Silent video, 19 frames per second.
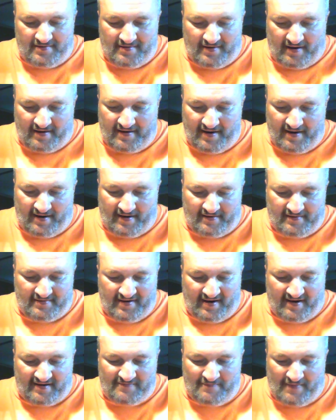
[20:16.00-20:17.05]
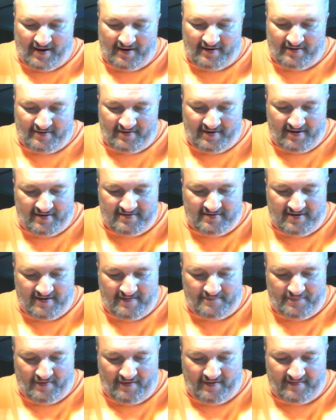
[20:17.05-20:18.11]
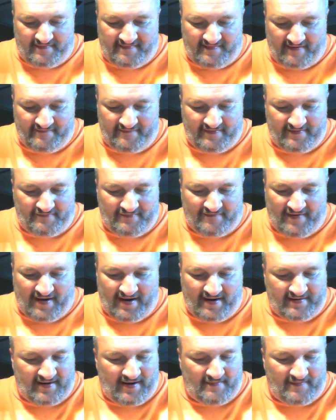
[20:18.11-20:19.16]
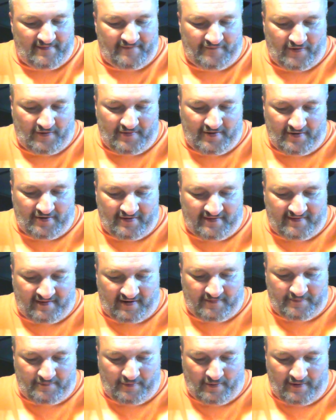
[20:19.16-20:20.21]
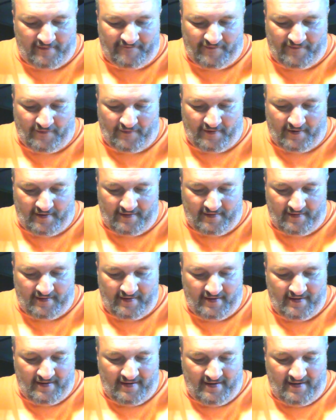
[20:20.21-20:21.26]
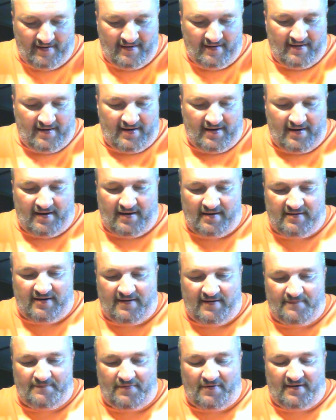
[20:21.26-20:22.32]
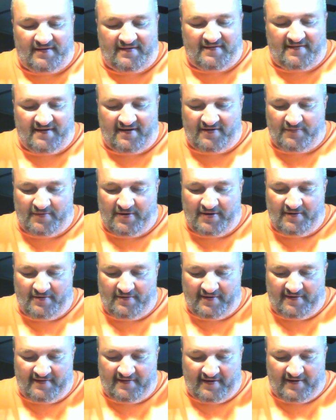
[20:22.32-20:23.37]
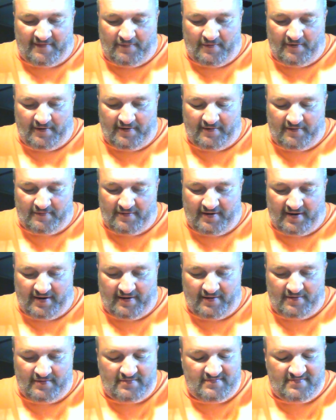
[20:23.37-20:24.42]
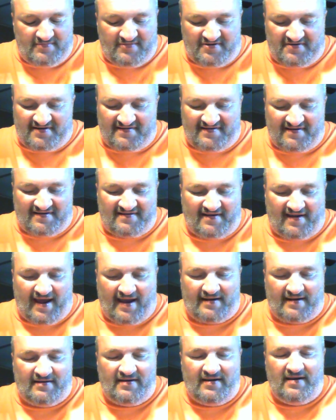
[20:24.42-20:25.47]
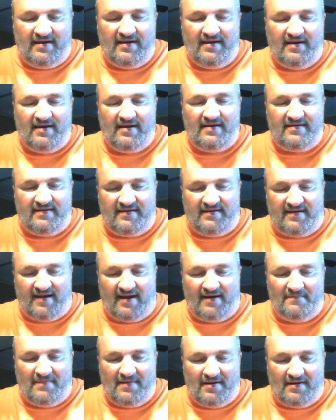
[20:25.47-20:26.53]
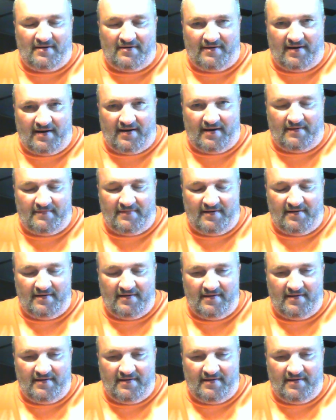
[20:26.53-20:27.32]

Again, next bottle, 18.7. We've had that before. We know it's 6.4. 18.6, we know it's 6.3, which is exactly 10 milligrams